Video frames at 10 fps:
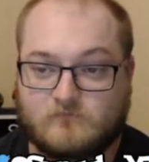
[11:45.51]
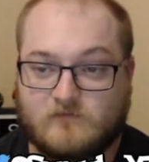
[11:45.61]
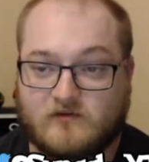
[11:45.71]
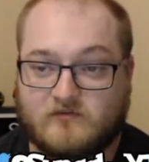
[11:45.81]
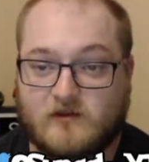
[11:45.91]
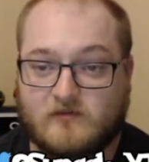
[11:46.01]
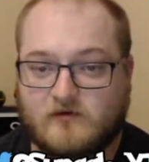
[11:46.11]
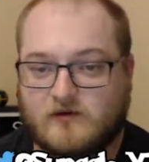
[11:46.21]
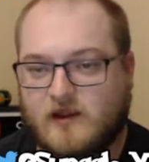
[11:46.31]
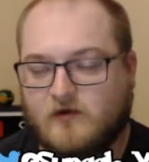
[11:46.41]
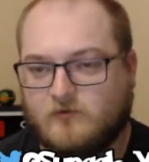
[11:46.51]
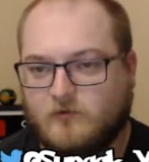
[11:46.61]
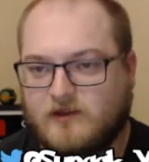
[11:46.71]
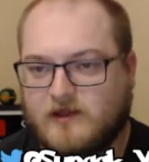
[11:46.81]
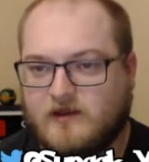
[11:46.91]
there's another encounter we
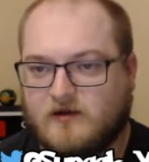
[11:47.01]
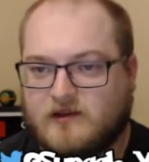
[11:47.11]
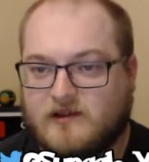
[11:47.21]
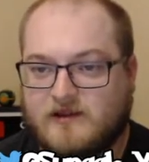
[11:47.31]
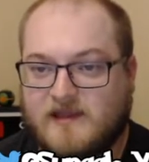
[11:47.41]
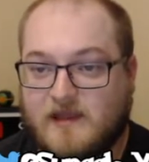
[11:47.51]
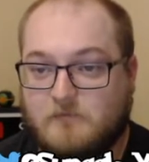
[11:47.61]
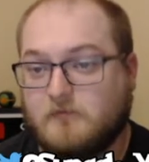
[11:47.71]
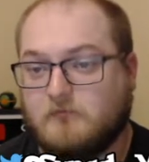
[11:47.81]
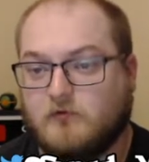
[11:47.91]
can get here, Cape